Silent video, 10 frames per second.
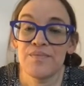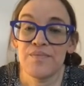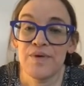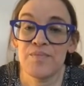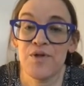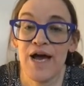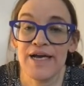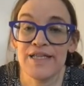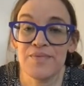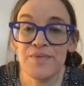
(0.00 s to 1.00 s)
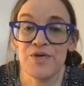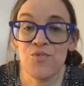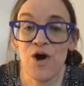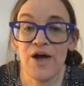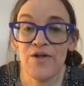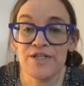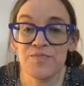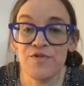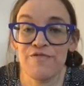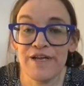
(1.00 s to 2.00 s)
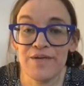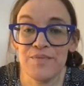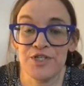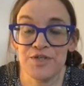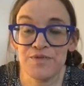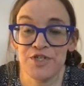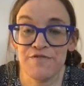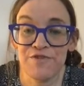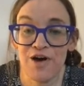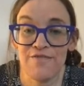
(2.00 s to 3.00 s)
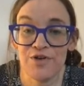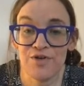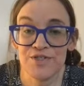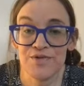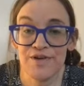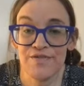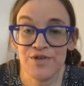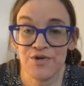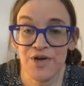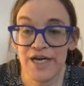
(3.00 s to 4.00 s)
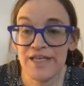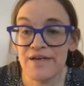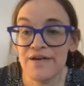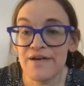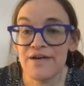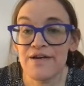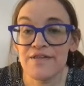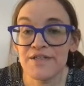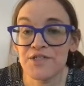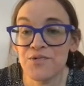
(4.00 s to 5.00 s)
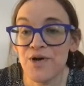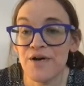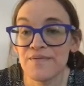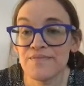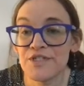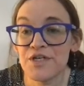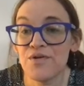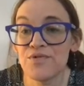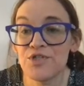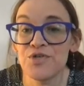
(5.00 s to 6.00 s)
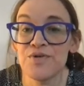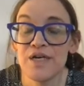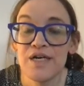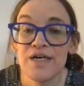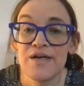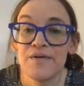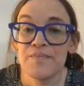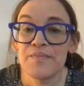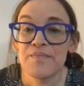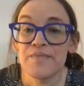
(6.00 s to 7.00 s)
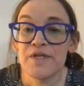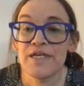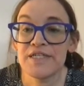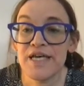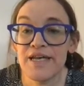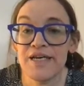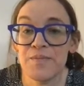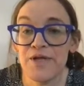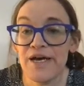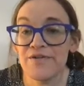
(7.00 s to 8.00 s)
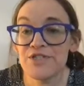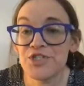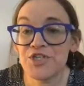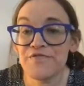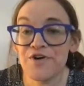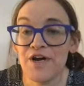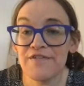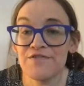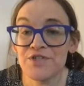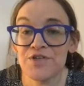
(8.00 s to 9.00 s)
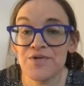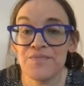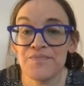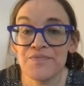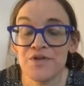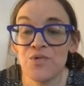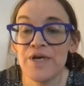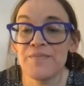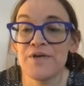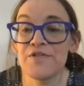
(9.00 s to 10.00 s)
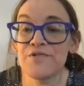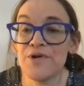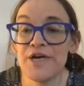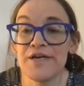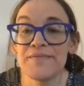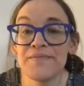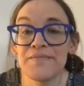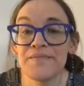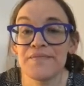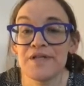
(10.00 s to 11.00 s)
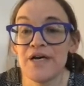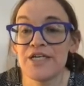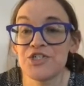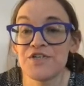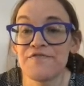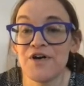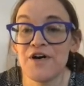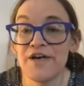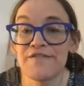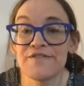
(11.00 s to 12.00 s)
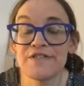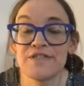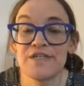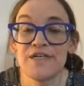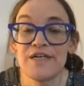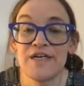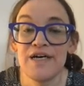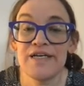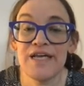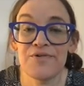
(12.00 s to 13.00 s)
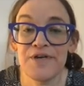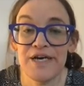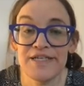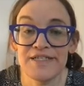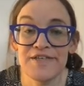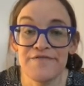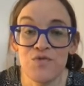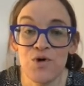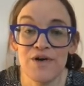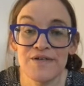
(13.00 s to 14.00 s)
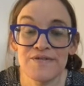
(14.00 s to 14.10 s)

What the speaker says: And black, in the meanwhile, has prevented bishop g5 and also given their knight this square to go to, intending to play out to g5. So queen b3, knight g5, and now knight c4.